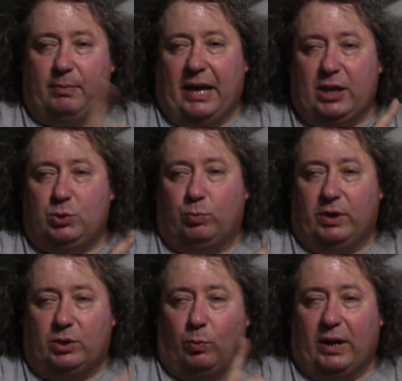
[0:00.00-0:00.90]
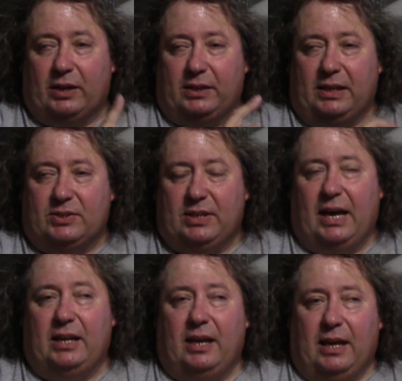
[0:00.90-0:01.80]
edge with the white on the
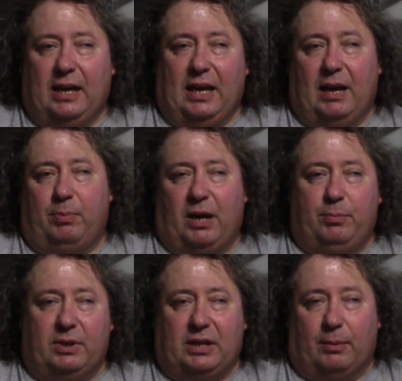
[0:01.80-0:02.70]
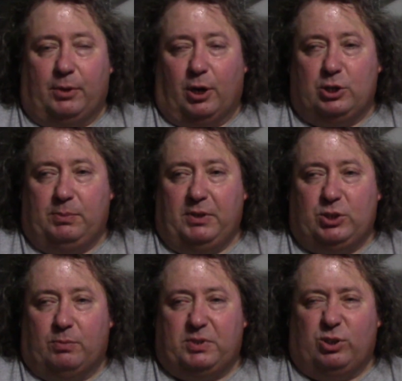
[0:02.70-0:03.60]
inside, and probably put a couple RGB
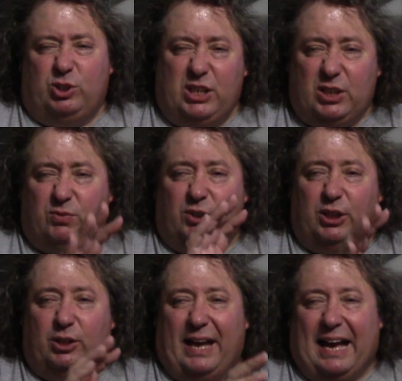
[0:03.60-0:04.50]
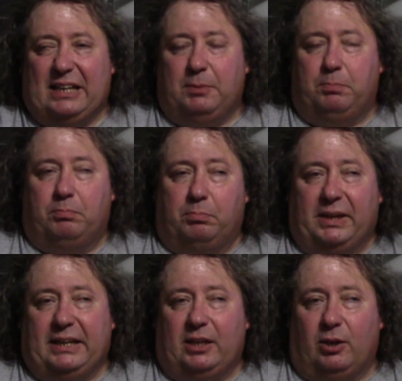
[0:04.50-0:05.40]
strips in it just for a little added bling.